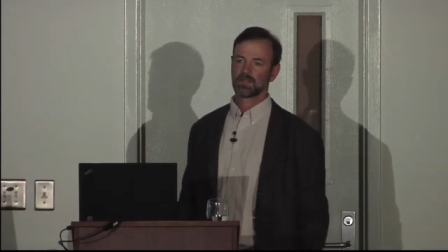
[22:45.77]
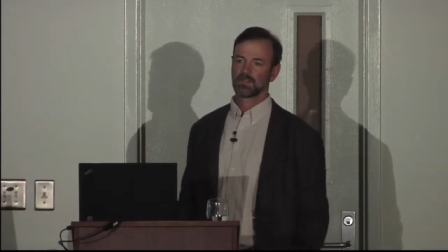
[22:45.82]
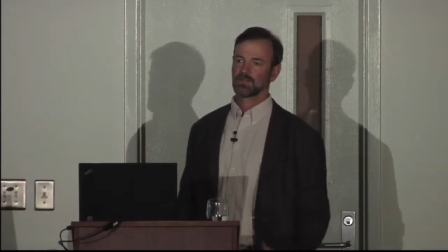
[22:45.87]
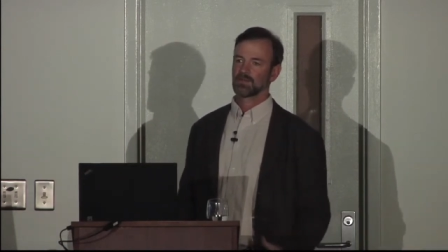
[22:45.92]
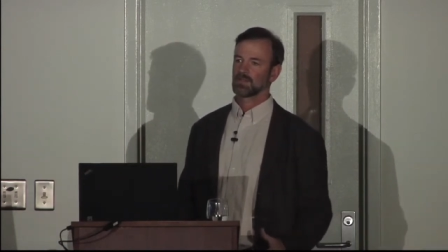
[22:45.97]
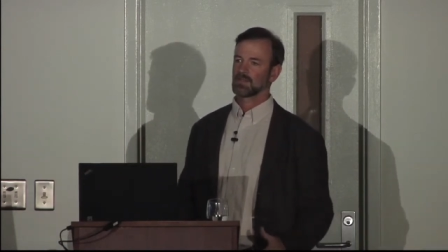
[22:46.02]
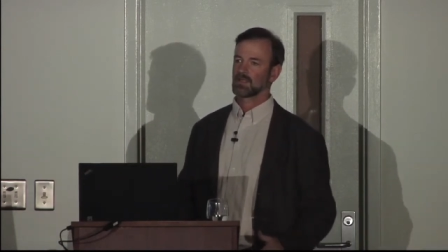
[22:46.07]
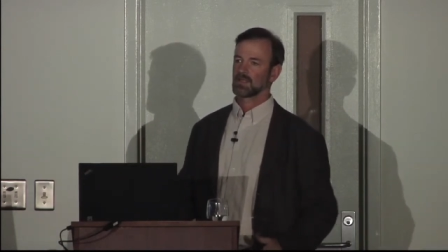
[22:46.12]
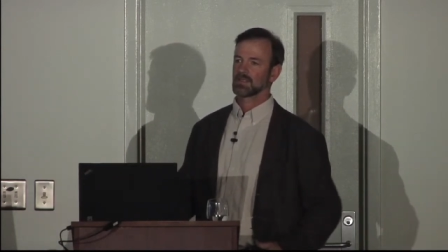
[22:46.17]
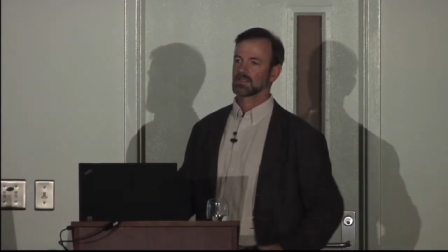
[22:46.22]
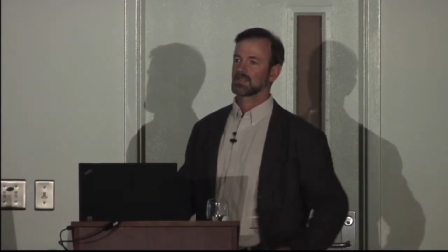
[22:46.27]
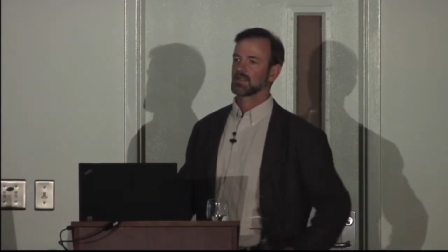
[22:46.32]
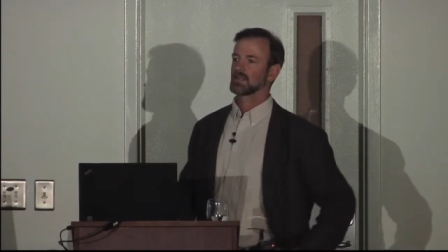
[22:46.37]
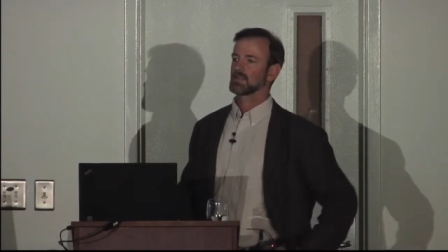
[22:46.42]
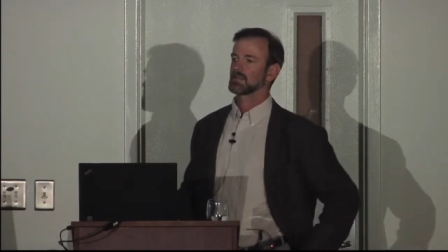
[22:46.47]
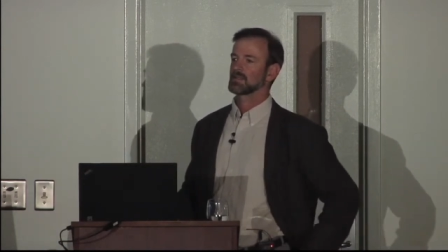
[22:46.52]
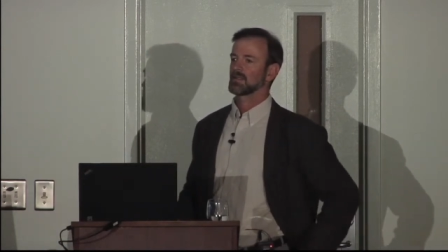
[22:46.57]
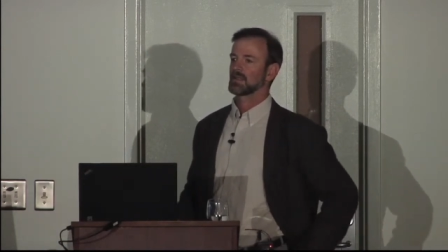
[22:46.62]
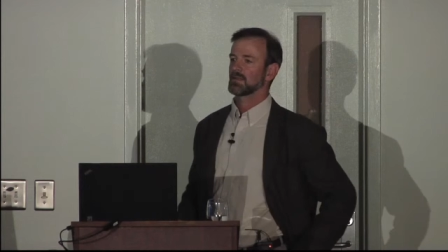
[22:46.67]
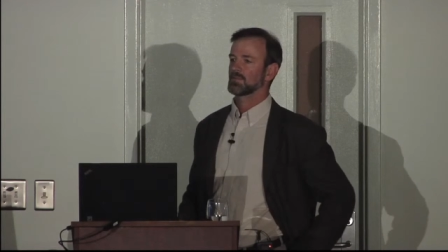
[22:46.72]
during that
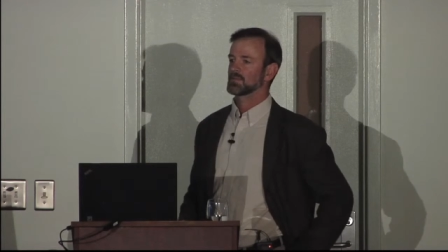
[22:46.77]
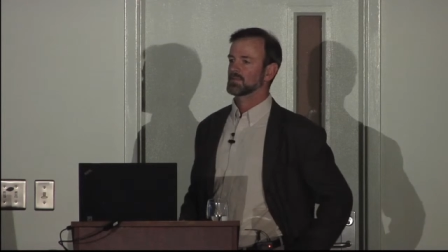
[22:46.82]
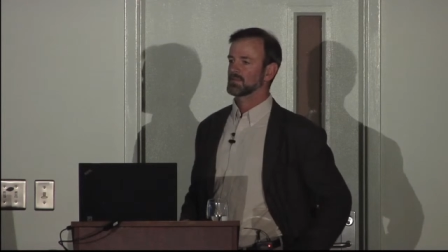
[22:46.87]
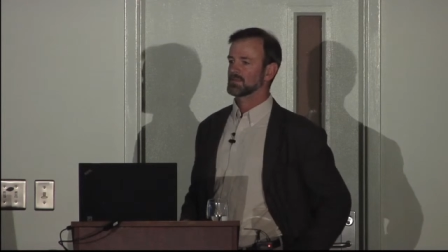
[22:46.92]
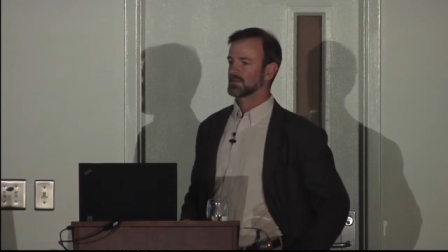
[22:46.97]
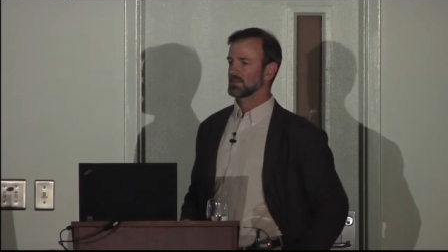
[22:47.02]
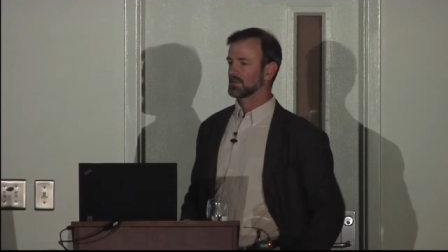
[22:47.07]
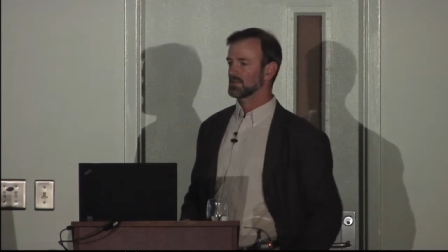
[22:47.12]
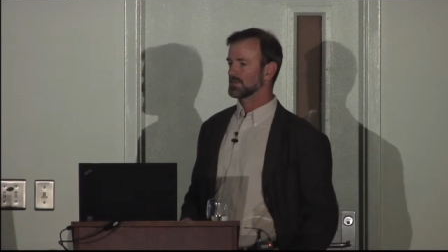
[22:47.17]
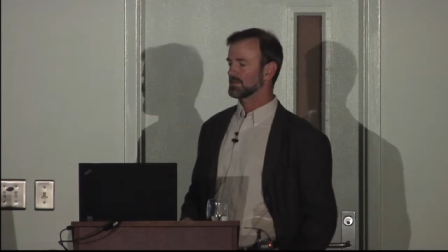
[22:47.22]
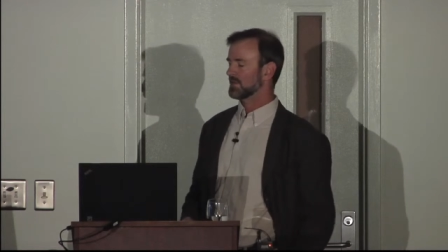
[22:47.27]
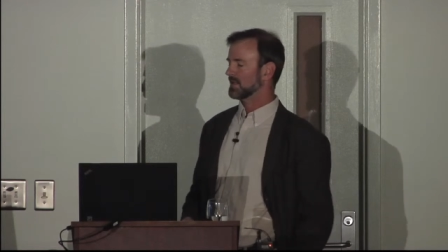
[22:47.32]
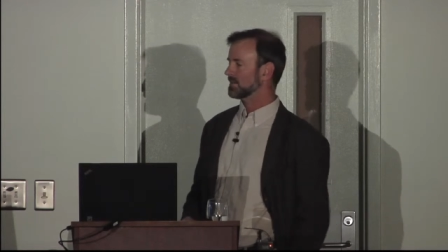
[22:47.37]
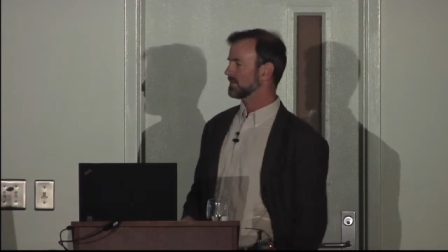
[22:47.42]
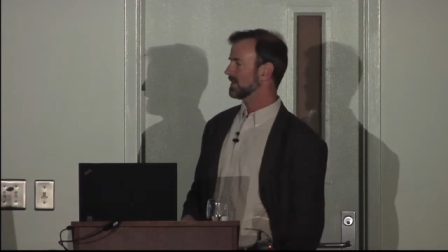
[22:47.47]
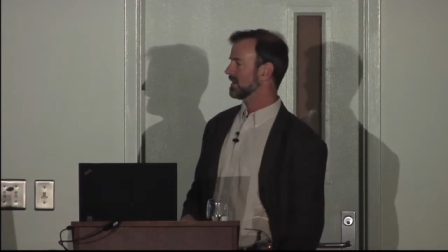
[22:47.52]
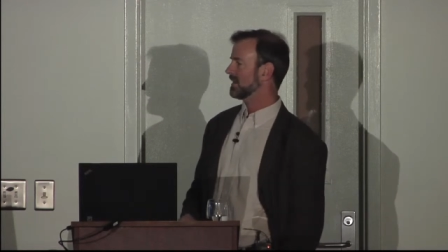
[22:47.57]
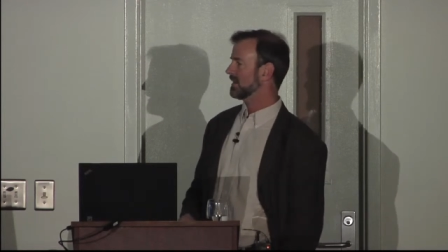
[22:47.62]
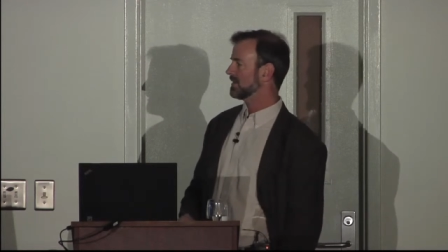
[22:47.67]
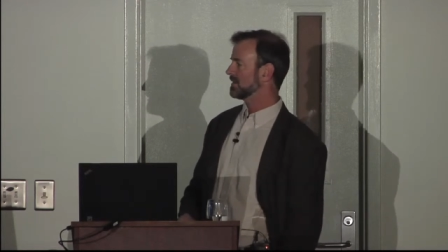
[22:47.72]
entire time, so it's an
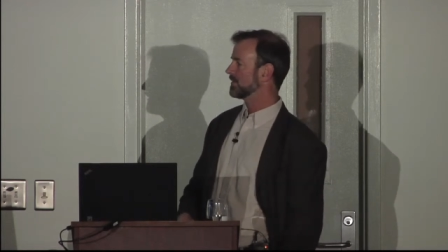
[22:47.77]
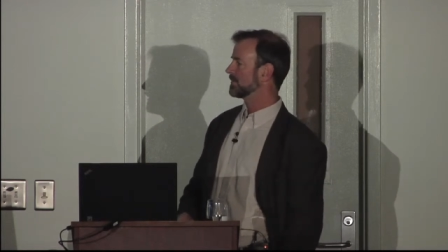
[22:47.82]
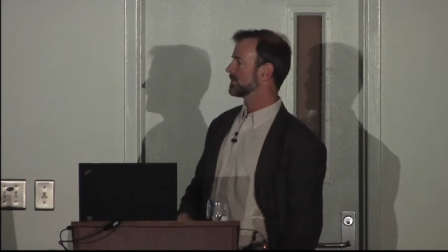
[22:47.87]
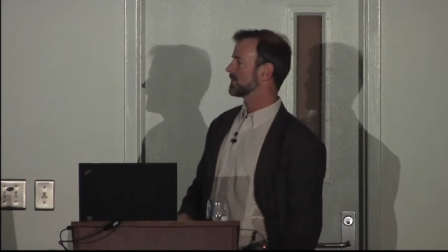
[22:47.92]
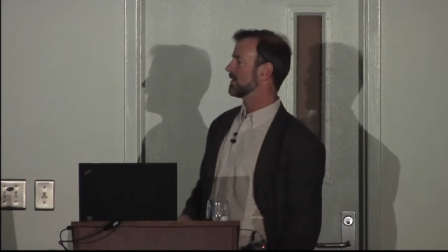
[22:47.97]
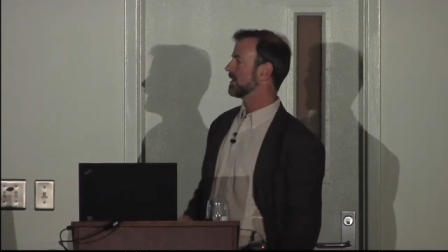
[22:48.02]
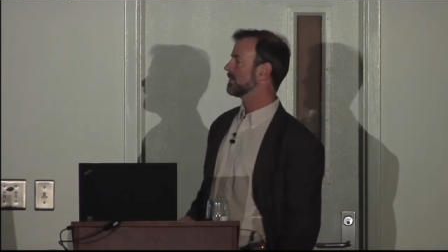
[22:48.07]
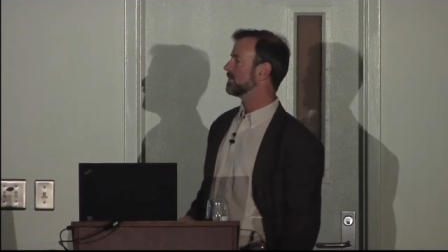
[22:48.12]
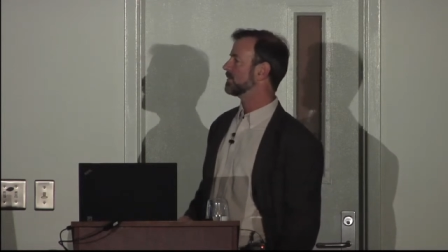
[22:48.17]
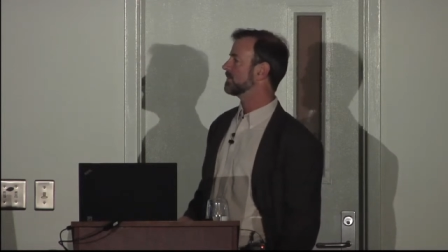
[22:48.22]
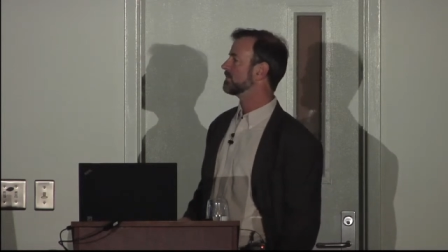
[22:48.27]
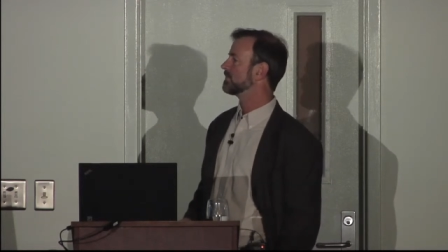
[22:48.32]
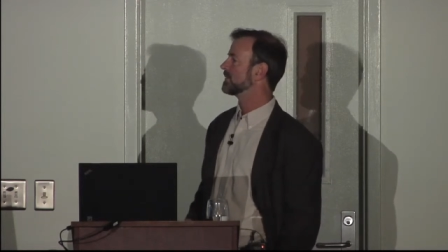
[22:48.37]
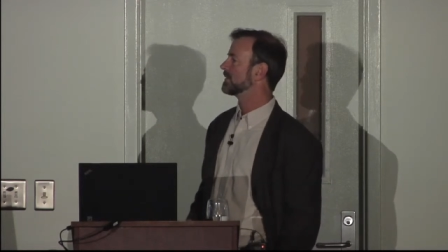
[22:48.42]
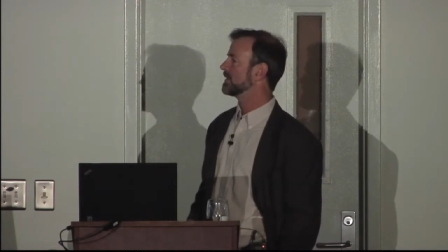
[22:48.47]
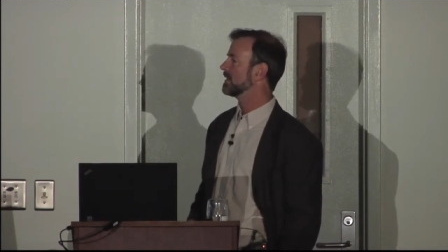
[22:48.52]
incredible health problem.